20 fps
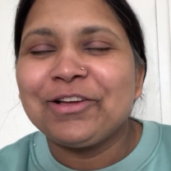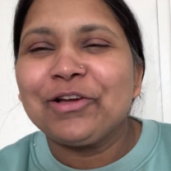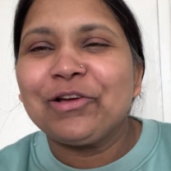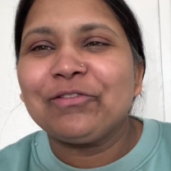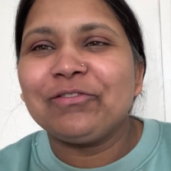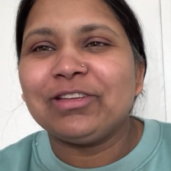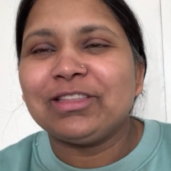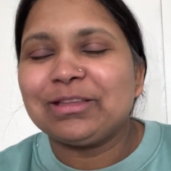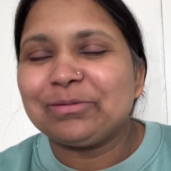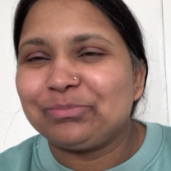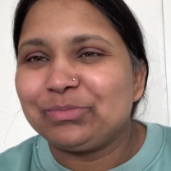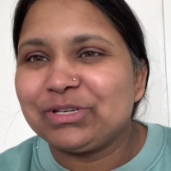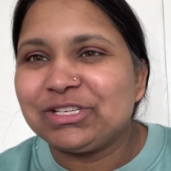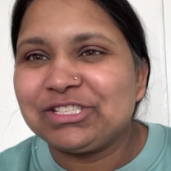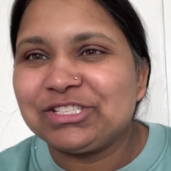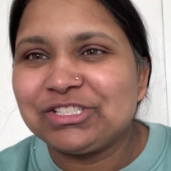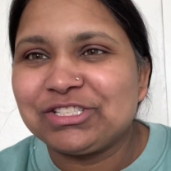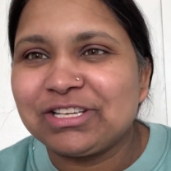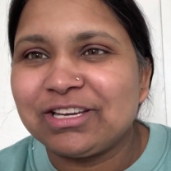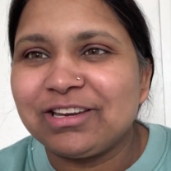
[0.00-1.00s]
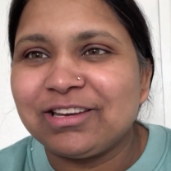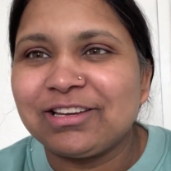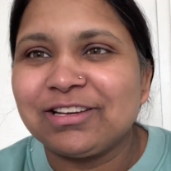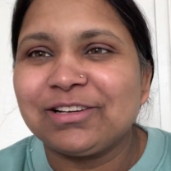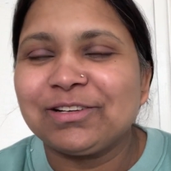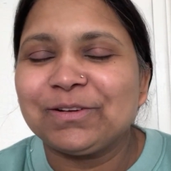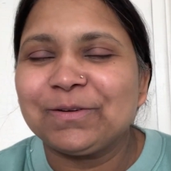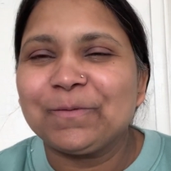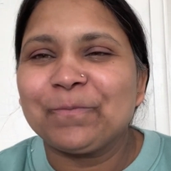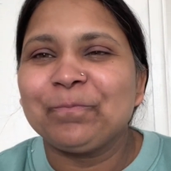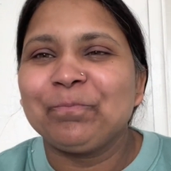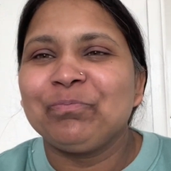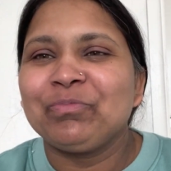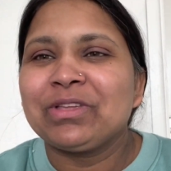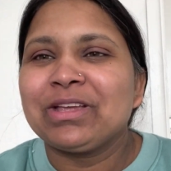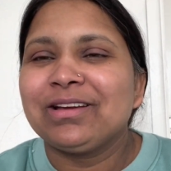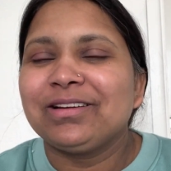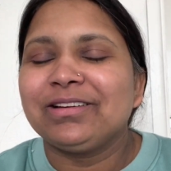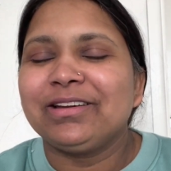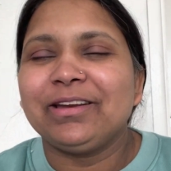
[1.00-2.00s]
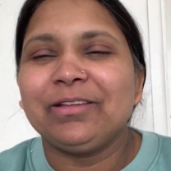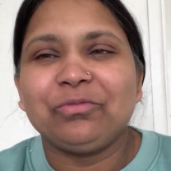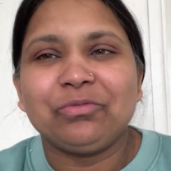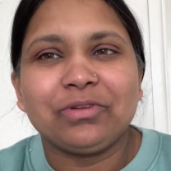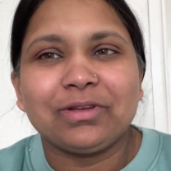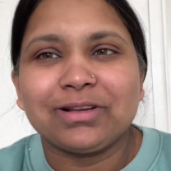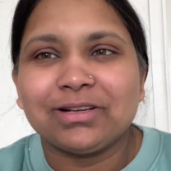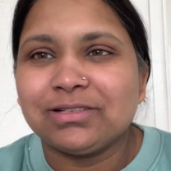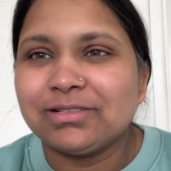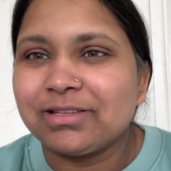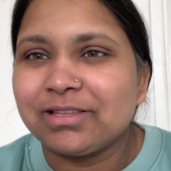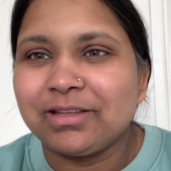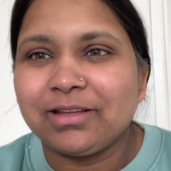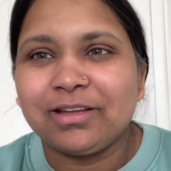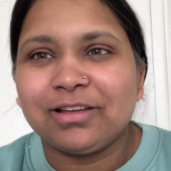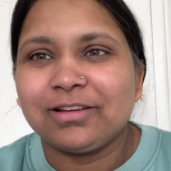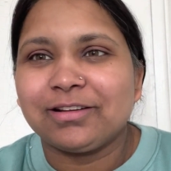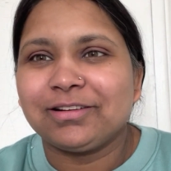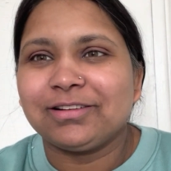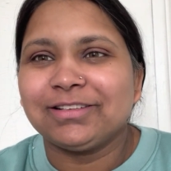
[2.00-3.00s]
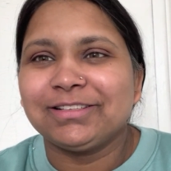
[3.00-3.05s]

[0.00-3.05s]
with the patient. Difficult thing.